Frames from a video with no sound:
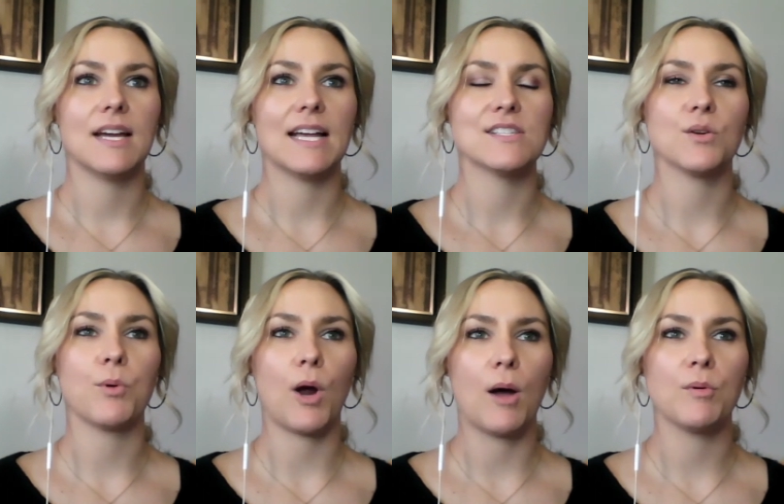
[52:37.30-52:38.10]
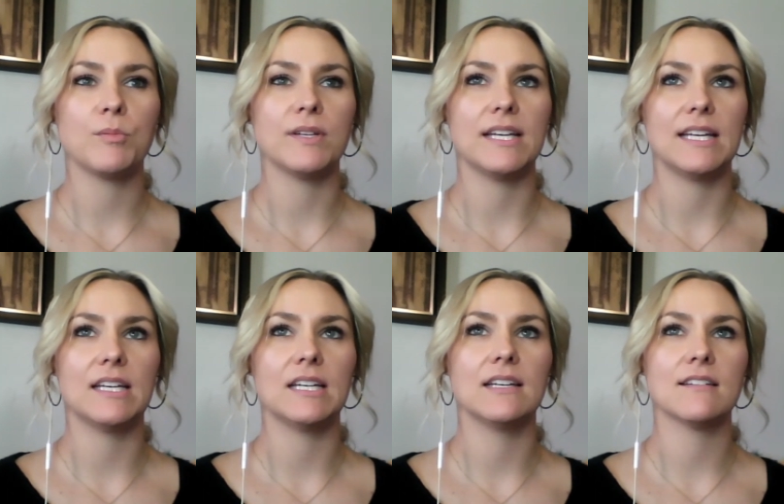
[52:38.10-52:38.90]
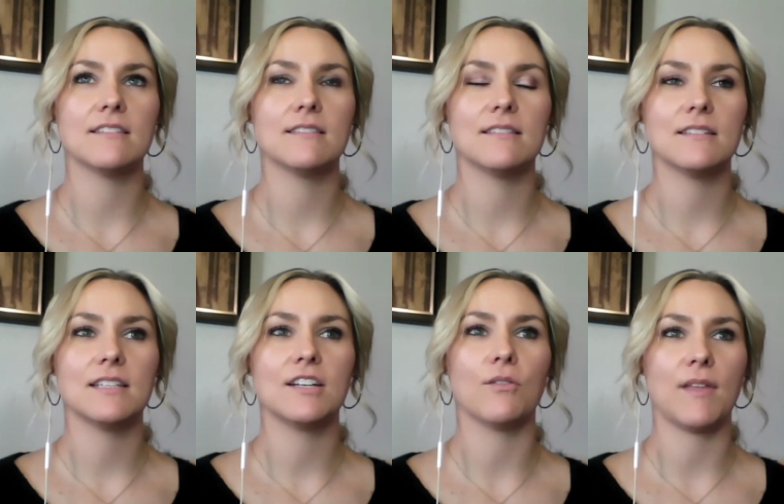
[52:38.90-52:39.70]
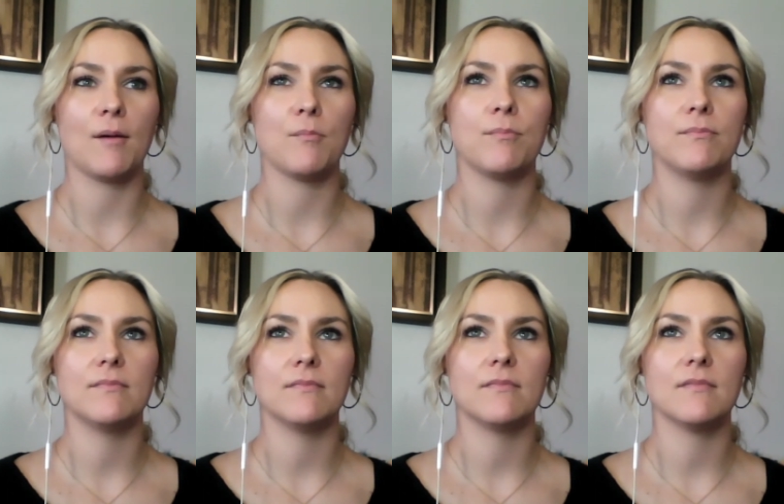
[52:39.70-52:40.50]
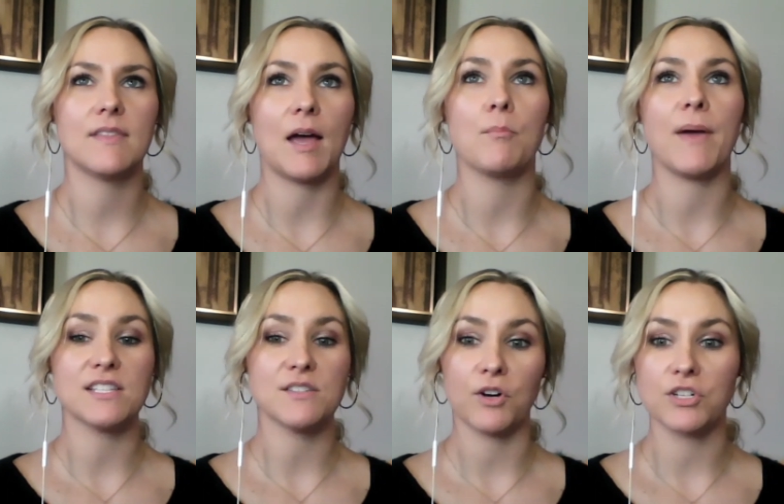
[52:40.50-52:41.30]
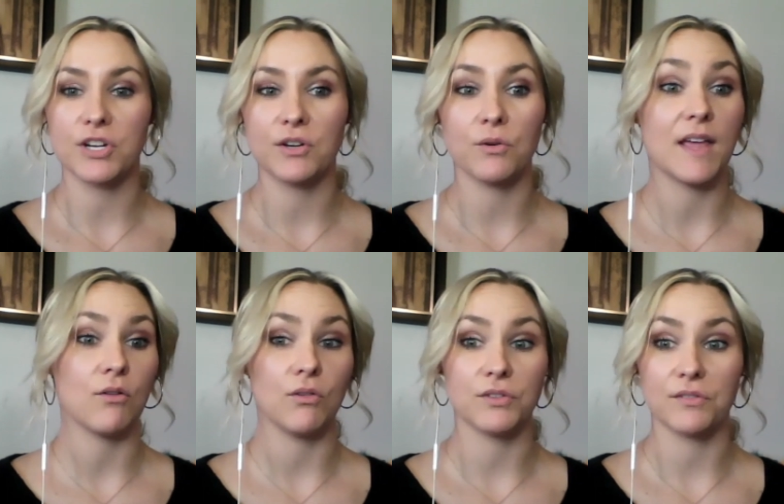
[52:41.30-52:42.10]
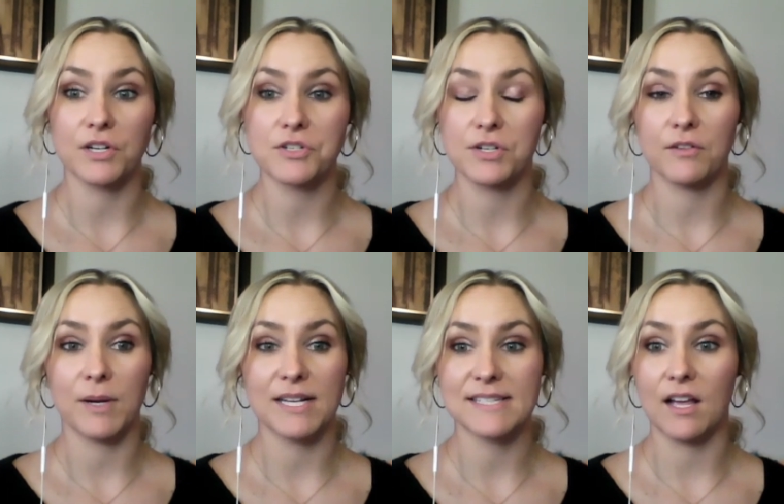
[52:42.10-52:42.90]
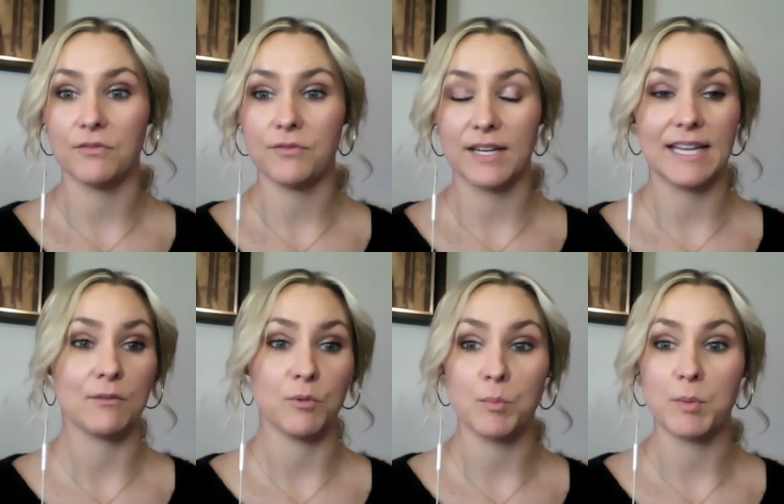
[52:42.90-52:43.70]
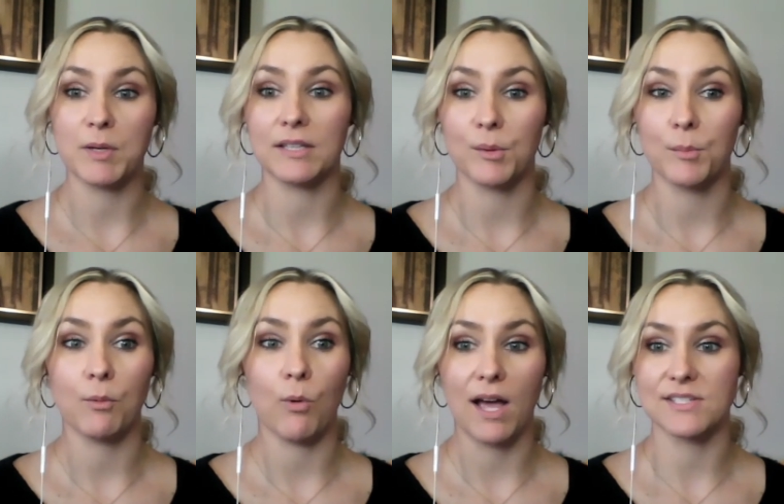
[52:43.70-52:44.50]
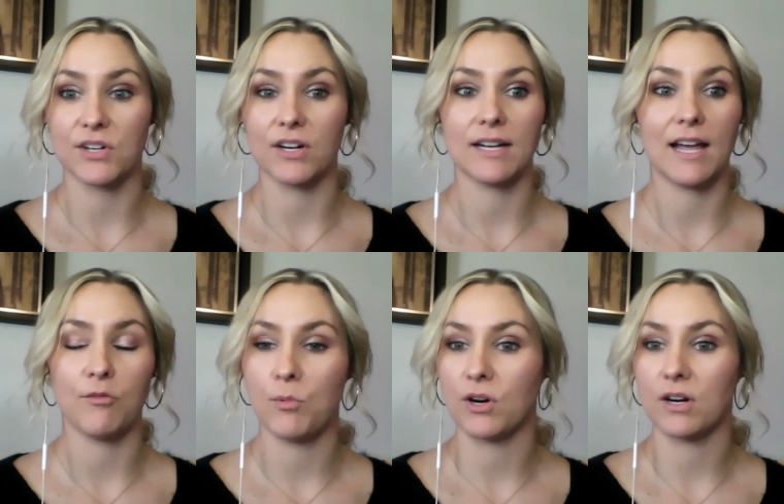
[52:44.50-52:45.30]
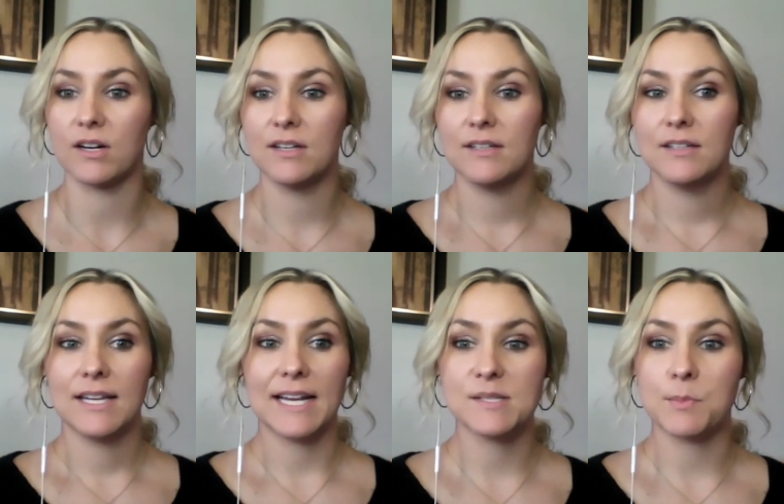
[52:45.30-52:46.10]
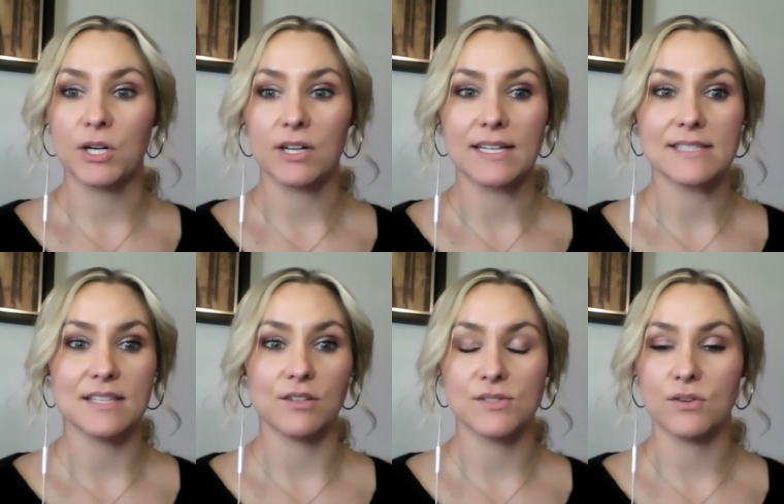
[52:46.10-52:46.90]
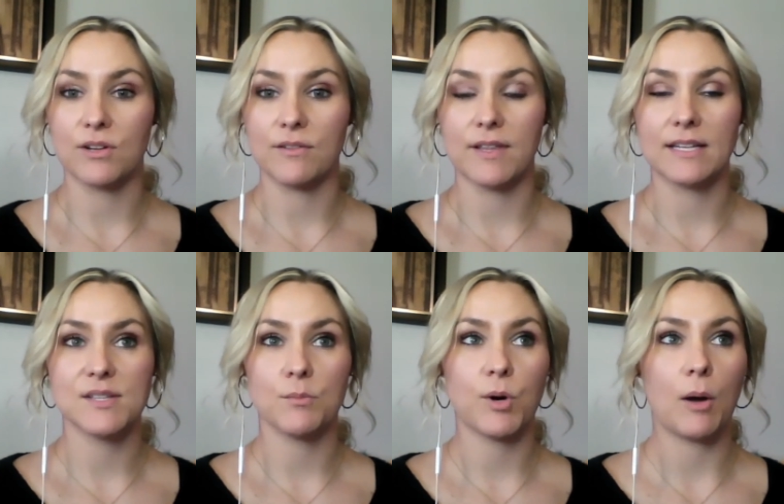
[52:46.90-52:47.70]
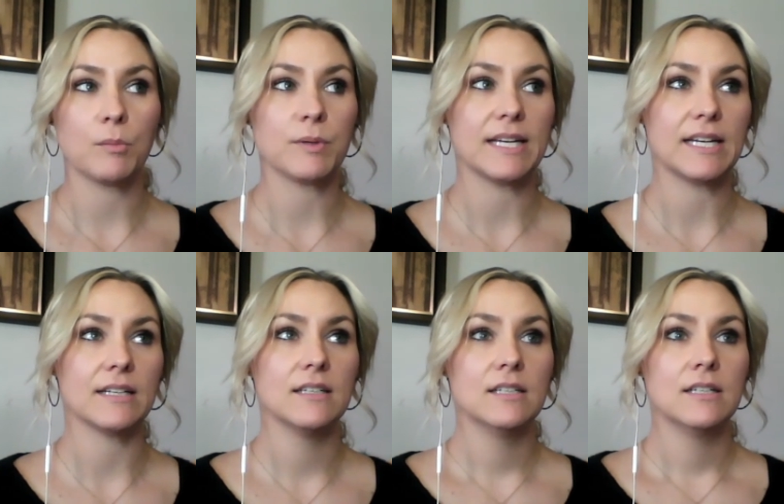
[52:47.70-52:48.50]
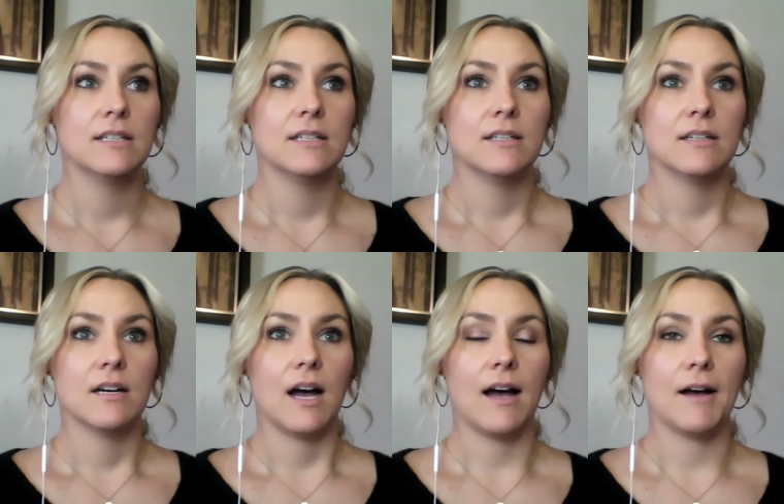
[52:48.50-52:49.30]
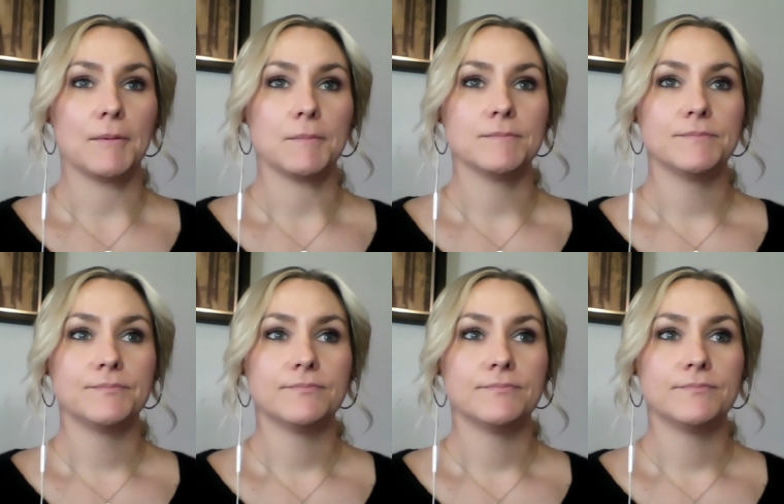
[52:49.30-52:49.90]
and so probably, you know, that that best version or that older version of myself again will be a little bit wiser and have more experience and those sort of things so probably um